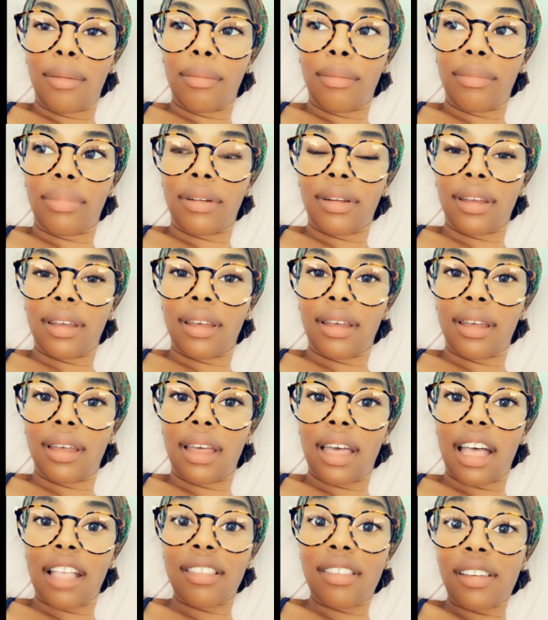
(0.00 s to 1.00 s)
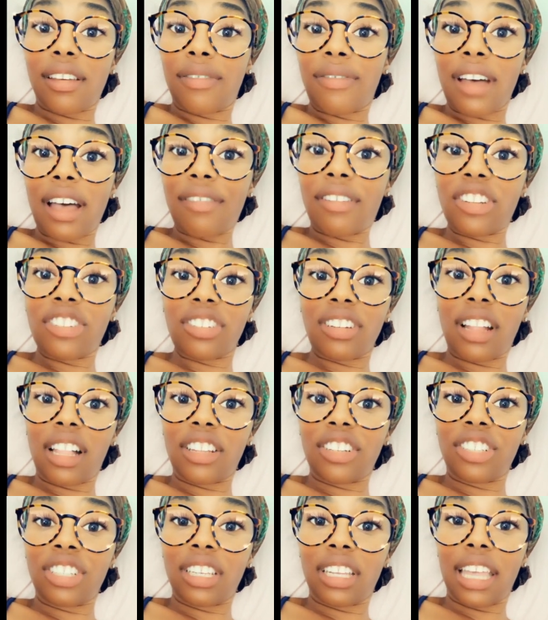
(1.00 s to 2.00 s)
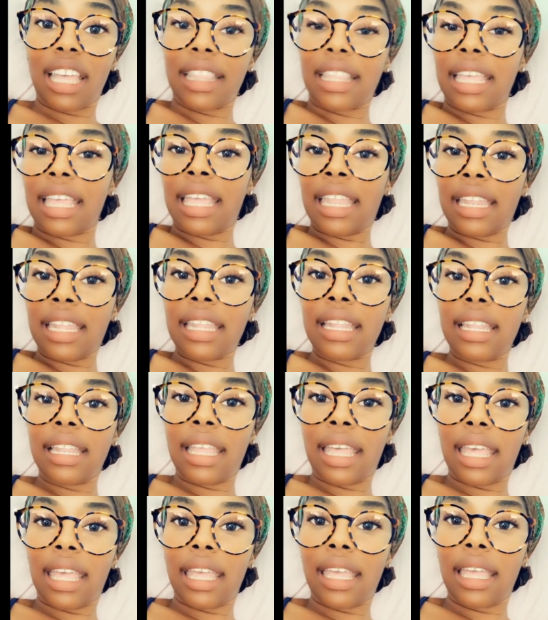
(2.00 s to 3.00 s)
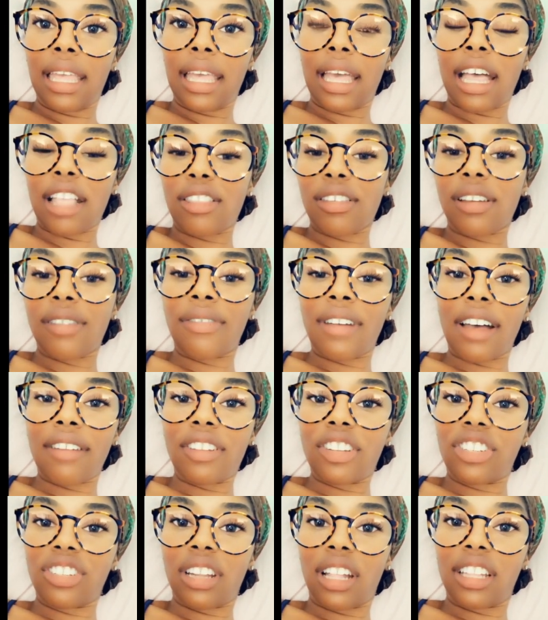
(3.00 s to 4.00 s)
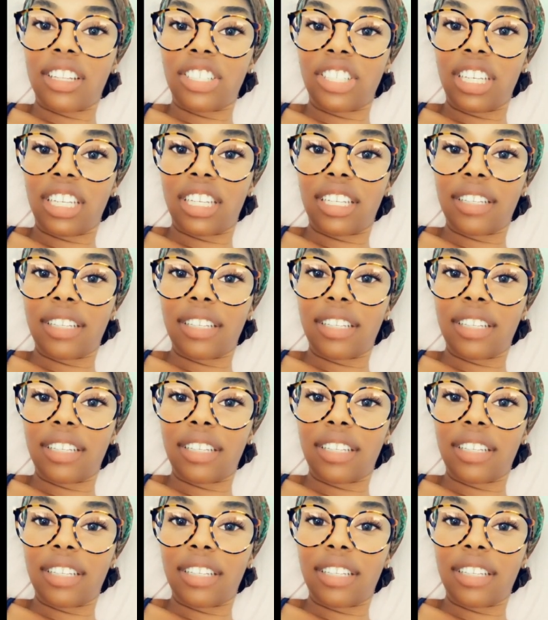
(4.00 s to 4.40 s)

Bruh, I took a $500 shit. At the end of the day, I took a $500 shit.